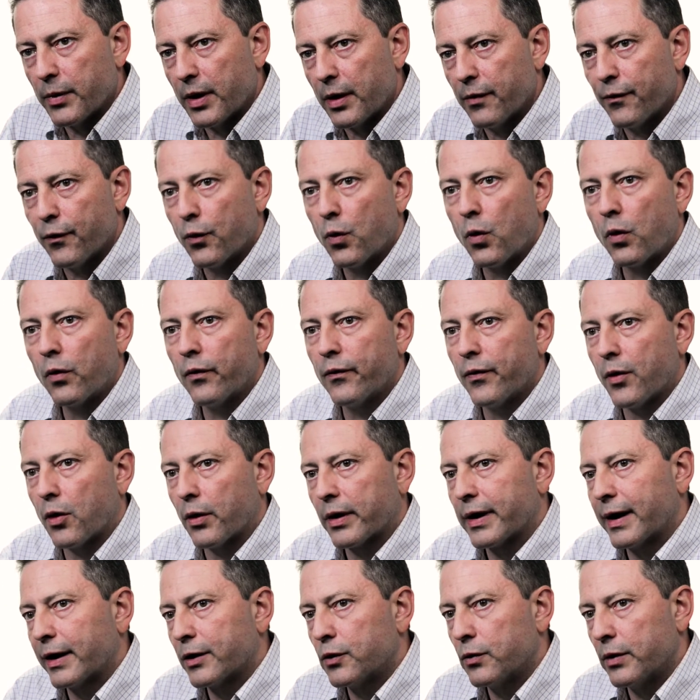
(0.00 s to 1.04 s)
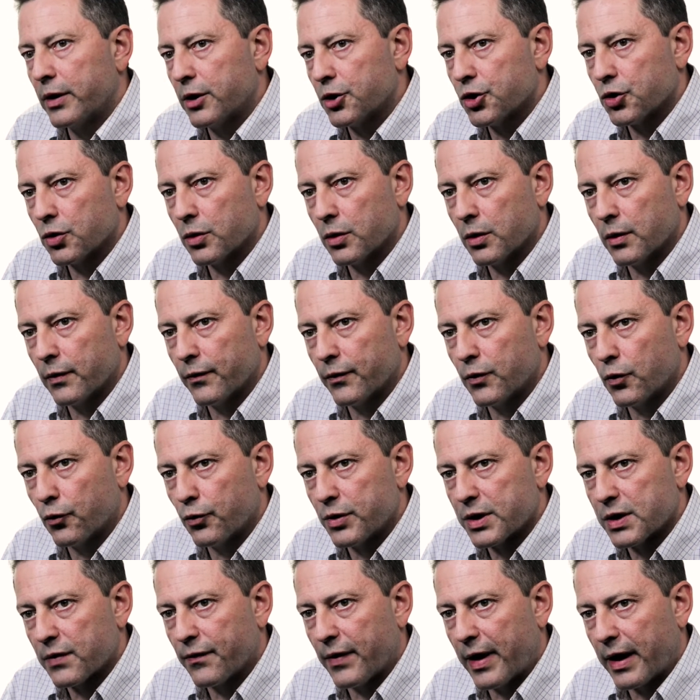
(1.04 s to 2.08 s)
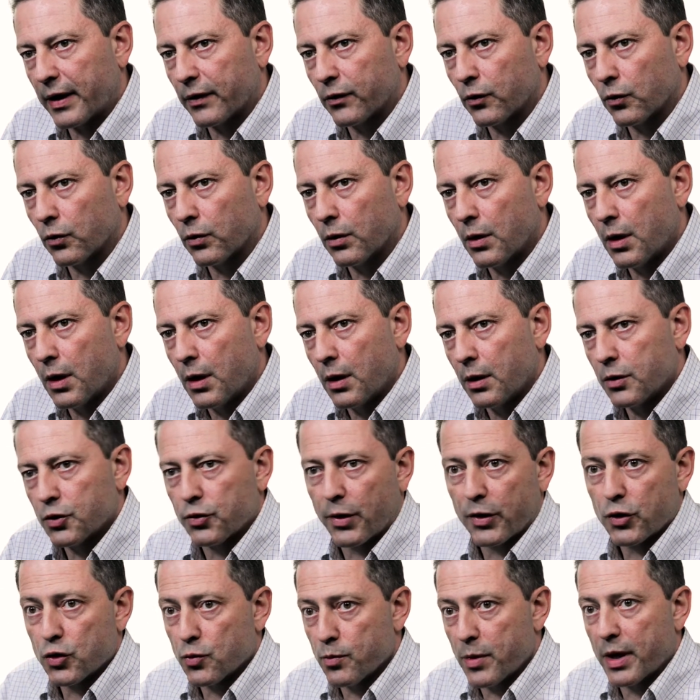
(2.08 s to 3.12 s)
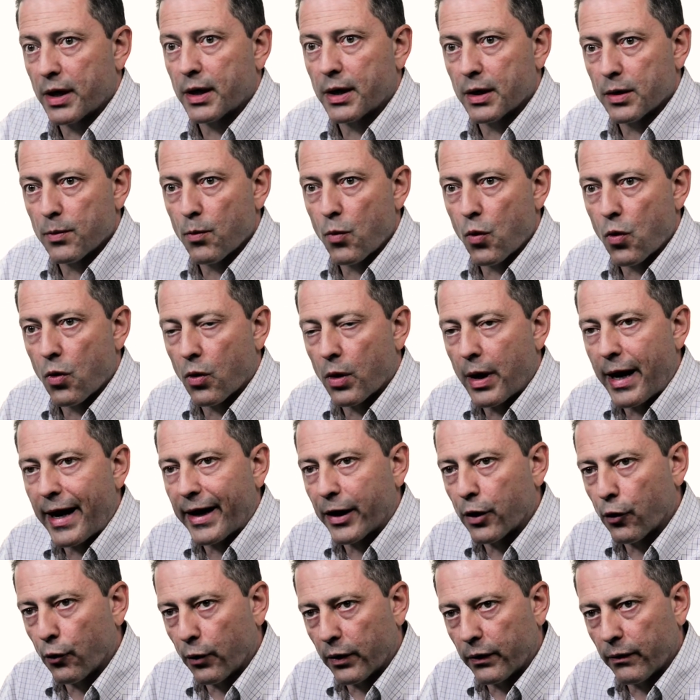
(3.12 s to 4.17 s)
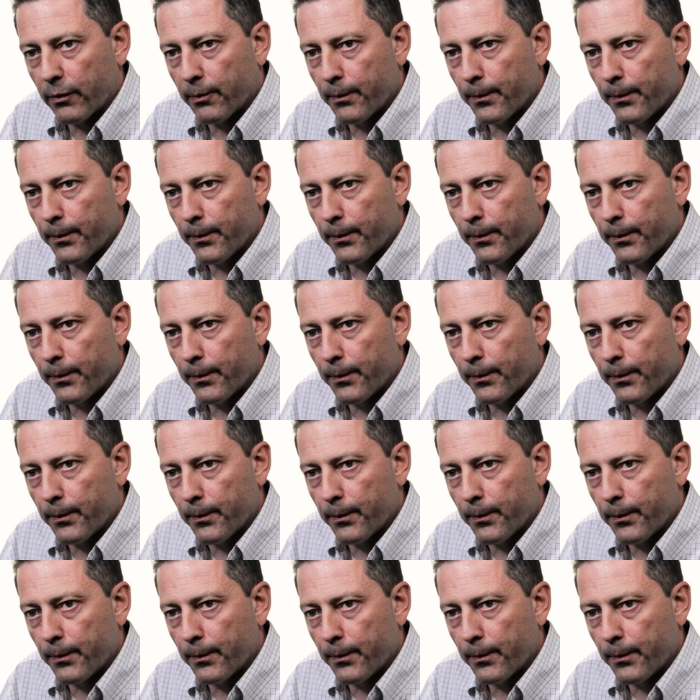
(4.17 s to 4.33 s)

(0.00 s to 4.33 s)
evolve our calculation of the risk factor, try to make it more accurate.